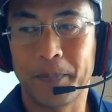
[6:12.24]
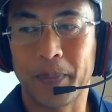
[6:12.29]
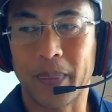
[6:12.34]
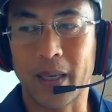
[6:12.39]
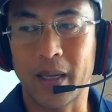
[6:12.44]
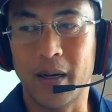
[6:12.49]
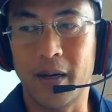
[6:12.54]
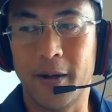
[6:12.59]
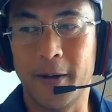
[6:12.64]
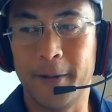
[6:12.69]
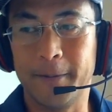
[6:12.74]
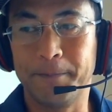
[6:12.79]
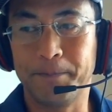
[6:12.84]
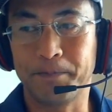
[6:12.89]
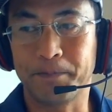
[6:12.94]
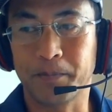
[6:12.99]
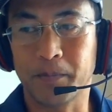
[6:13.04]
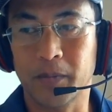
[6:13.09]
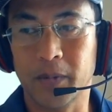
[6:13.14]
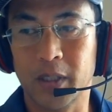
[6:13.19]

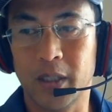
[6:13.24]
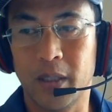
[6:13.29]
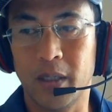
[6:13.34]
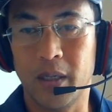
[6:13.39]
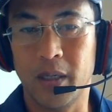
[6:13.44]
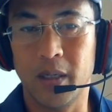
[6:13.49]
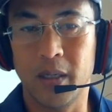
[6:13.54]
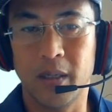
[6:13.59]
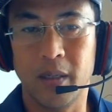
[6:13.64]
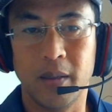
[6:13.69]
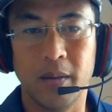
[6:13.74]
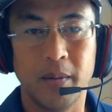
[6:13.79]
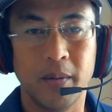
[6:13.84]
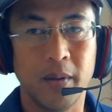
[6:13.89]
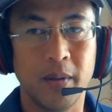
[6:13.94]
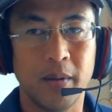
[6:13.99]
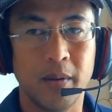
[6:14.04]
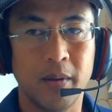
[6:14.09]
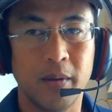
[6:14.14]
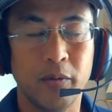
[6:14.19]

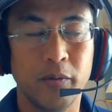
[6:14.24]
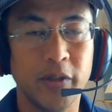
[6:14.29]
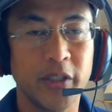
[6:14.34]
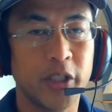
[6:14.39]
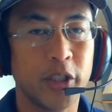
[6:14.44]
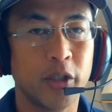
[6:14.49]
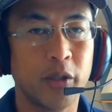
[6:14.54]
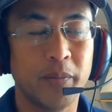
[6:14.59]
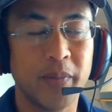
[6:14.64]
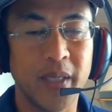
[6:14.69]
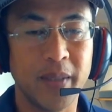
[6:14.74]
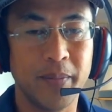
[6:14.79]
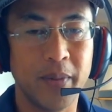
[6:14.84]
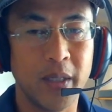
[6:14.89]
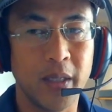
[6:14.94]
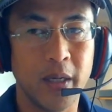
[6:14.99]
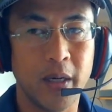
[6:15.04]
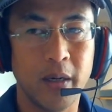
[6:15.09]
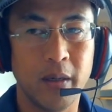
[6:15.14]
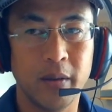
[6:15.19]
A regional
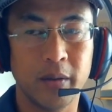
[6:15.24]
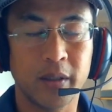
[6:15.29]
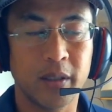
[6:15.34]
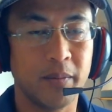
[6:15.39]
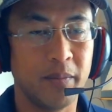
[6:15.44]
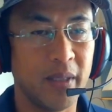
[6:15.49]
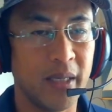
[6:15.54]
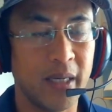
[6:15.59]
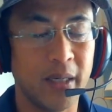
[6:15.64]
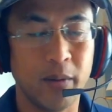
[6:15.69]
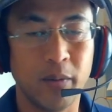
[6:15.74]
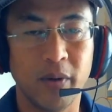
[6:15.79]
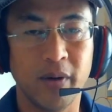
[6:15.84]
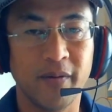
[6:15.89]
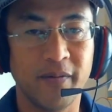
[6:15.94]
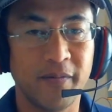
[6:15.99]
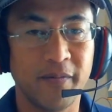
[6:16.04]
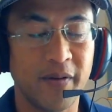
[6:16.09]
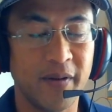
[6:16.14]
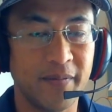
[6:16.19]
PPO can be
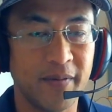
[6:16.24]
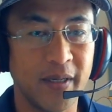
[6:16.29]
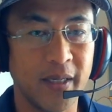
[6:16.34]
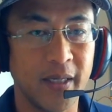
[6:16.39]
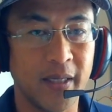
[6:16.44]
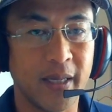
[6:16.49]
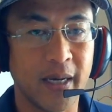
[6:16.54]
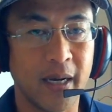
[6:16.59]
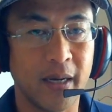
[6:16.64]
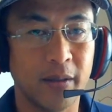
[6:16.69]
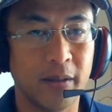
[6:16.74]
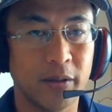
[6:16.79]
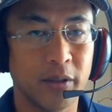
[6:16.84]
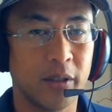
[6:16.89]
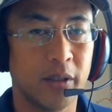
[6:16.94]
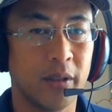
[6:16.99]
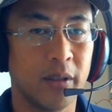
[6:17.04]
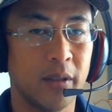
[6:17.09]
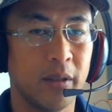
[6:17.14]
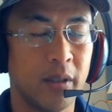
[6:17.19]
anywhere from
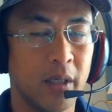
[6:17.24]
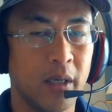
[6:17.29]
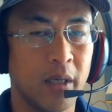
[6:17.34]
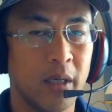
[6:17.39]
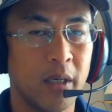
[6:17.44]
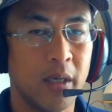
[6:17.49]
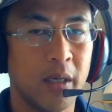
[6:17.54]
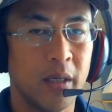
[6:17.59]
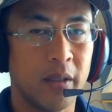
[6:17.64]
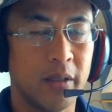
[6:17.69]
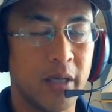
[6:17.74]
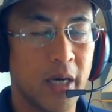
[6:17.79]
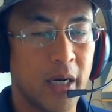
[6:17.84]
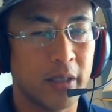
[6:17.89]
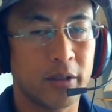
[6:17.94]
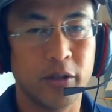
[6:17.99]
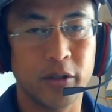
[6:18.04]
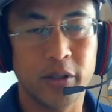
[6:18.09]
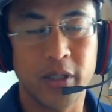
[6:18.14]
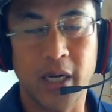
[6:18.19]
50,000.
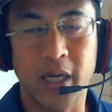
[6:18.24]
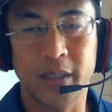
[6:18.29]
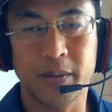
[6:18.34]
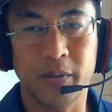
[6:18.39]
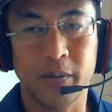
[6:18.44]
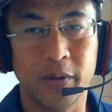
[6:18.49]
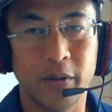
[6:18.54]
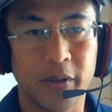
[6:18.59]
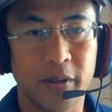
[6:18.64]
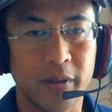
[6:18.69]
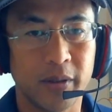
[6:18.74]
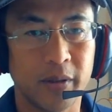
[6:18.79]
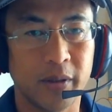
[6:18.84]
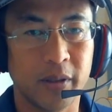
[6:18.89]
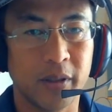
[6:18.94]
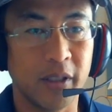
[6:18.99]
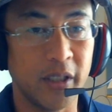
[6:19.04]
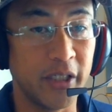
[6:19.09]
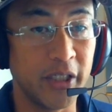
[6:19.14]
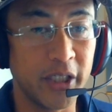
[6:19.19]
Doctors, hospitals,
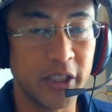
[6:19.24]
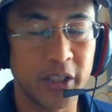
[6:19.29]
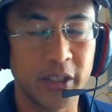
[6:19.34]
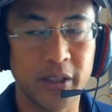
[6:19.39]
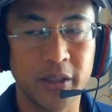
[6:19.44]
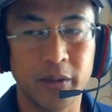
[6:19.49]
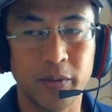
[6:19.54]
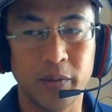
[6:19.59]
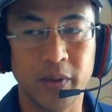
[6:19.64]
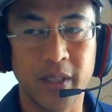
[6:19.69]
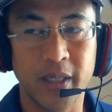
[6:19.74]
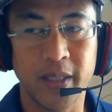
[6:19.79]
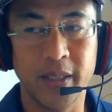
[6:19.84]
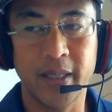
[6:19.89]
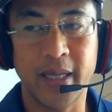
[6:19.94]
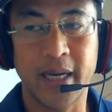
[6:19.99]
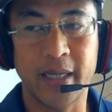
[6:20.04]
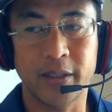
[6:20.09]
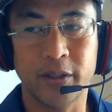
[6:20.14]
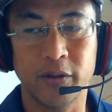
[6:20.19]
clinicians
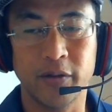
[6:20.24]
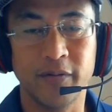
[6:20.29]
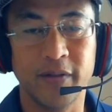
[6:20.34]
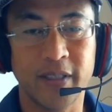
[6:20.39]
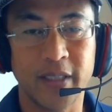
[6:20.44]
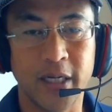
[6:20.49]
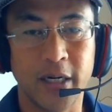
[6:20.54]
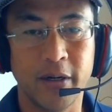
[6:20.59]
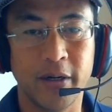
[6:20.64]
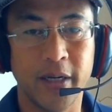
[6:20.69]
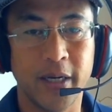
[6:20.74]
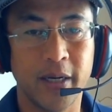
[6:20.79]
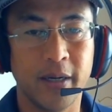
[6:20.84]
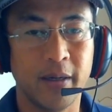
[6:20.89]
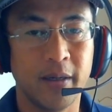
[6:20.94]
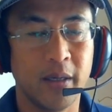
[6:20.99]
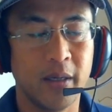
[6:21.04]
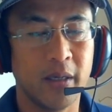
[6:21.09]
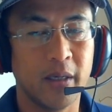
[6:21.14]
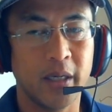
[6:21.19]
within that service
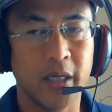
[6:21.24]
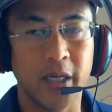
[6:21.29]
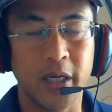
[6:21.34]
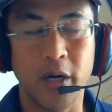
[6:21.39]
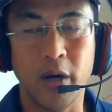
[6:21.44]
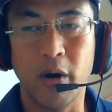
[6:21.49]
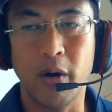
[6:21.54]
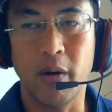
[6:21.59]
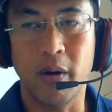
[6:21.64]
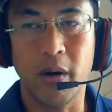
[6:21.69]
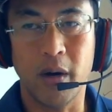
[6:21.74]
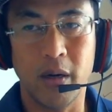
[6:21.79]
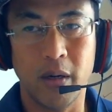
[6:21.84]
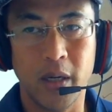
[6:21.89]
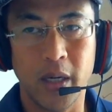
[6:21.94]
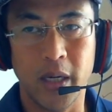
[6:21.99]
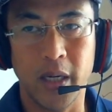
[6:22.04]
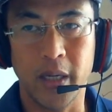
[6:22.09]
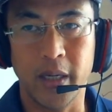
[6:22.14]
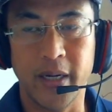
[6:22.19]
area.
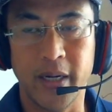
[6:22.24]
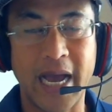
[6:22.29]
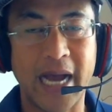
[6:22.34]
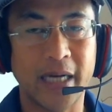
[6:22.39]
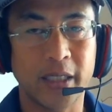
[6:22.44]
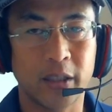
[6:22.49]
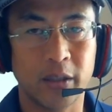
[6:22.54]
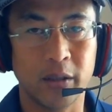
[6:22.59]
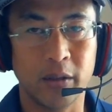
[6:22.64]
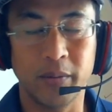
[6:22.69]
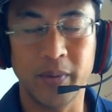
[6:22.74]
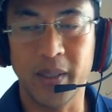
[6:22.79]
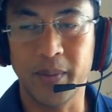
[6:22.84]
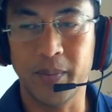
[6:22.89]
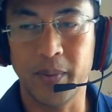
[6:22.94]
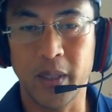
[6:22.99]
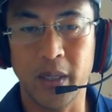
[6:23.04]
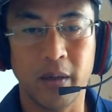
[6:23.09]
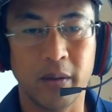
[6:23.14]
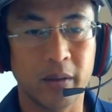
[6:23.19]
A national
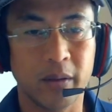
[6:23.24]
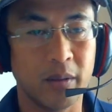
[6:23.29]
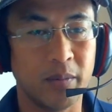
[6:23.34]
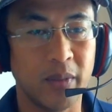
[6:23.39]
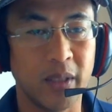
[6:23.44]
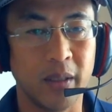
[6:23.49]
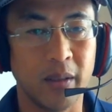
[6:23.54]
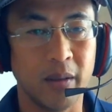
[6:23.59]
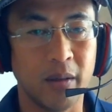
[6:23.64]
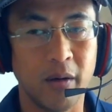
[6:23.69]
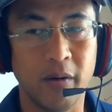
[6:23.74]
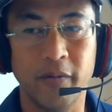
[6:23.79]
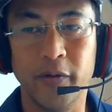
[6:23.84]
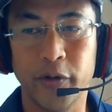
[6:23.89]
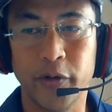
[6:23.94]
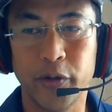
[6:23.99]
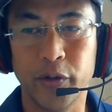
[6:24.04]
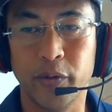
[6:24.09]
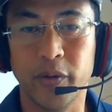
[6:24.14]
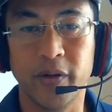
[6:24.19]
PPO could be
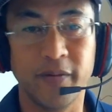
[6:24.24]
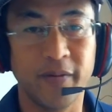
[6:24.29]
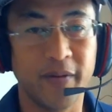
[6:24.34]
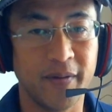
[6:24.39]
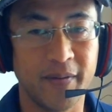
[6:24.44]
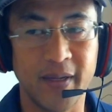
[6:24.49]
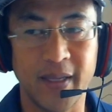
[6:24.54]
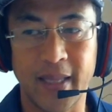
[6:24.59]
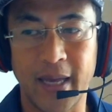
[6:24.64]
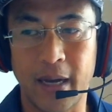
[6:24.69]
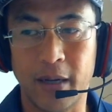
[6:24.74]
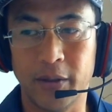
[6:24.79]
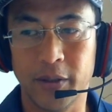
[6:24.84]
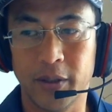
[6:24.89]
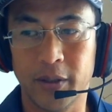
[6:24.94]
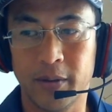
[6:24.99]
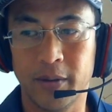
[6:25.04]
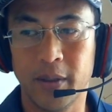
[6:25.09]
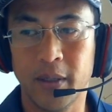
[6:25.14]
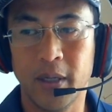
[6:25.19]
over
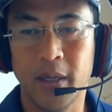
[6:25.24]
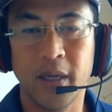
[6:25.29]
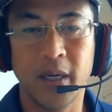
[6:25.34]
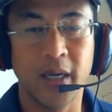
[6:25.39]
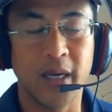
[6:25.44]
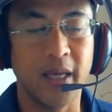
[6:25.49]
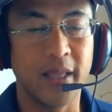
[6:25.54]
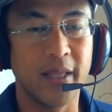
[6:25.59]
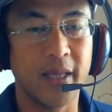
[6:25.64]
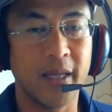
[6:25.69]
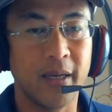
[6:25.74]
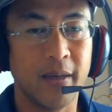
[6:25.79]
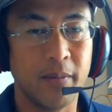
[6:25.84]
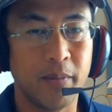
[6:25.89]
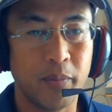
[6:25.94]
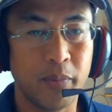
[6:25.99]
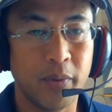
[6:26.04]
250,000. And then